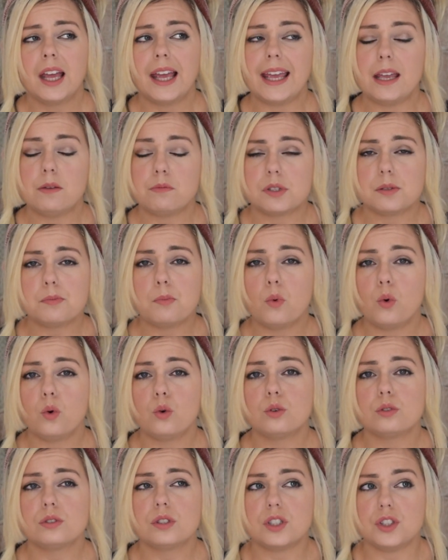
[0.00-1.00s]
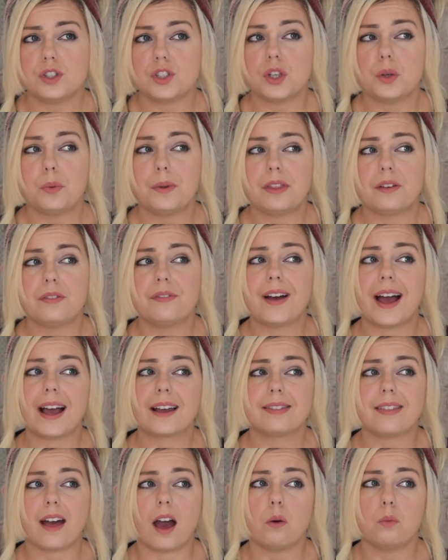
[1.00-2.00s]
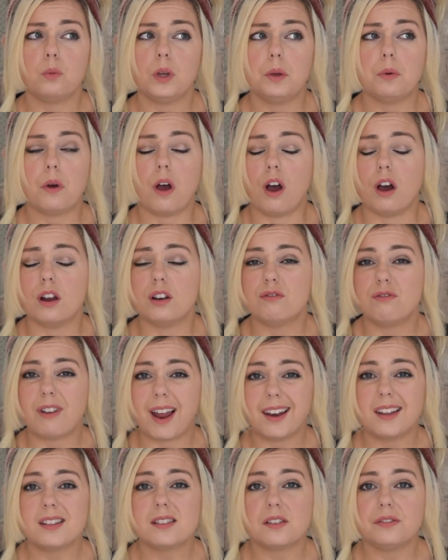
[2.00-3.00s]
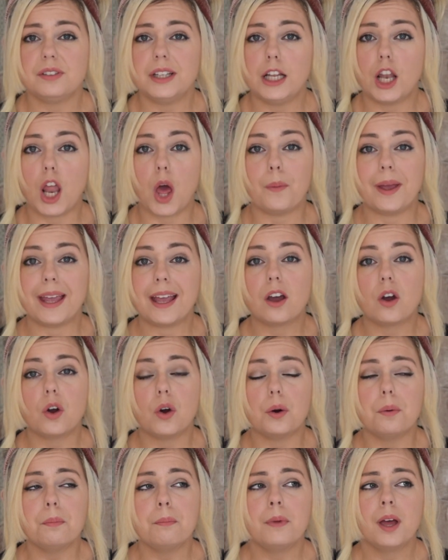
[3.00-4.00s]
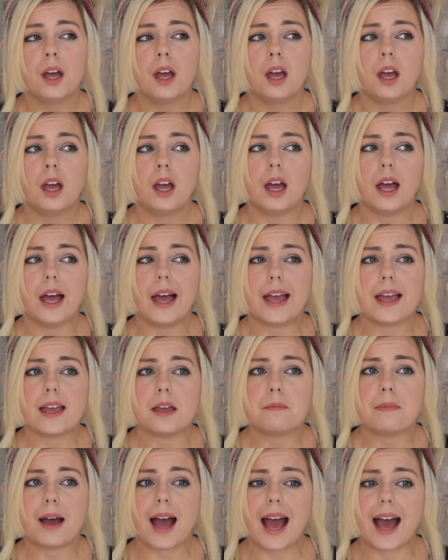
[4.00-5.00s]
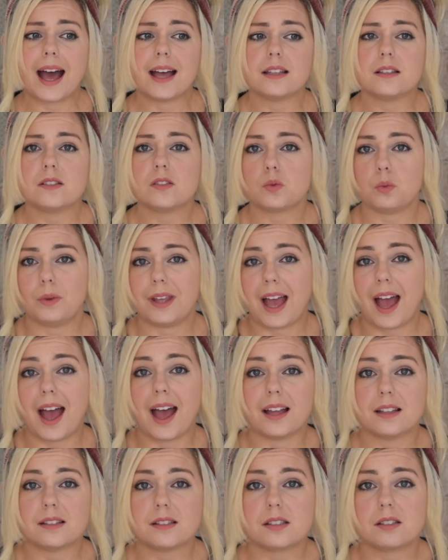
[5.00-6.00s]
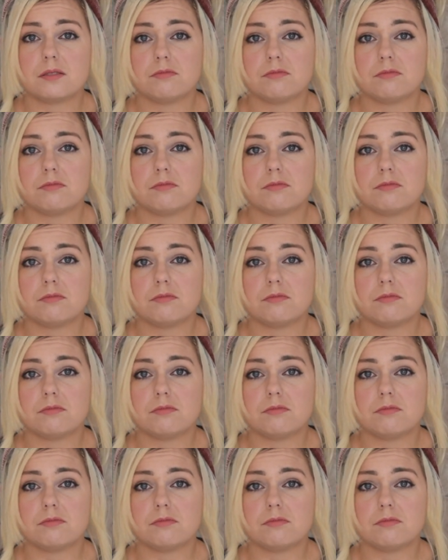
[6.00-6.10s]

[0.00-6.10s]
It was more to do with the fact that we were on a relatively low income and we had